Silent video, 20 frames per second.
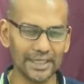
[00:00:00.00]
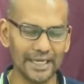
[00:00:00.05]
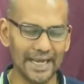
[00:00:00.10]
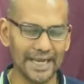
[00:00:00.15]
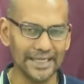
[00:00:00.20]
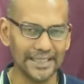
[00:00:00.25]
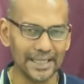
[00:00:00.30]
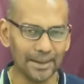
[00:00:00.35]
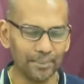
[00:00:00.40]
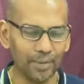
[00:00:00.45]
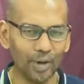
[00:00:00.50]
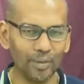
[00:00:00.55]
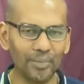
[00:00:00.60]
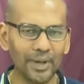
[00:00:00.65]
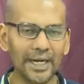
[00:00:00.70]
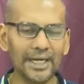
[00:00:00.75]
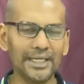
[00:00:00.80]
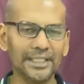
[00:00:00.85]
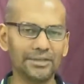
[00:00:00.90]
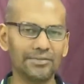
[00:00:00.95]
at the
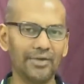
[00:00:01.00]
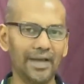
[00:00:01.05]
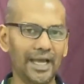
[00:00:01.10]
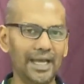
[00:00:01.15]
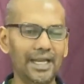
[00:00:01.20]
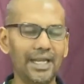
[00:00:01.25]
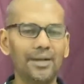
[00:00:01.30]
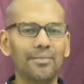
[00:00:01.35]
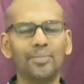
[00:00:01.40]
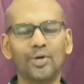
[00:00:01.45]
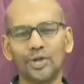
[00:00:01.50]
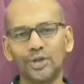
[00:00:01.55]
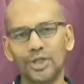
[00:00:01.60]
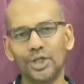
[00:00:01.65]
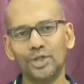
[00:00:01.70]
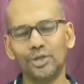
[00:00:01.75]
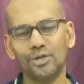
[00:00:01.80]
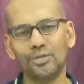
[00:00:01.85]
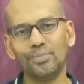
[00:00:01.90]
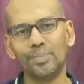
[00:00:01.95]
moment it's very
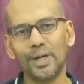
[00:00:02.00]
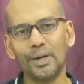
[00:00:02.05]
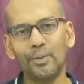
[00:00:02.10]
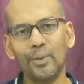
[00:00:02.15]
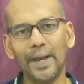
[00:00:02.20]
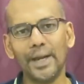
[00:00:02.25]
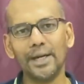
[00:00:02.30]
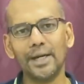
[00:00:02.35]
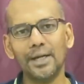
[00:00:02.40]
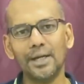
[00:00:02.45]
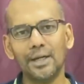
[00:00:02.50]
important to prevent,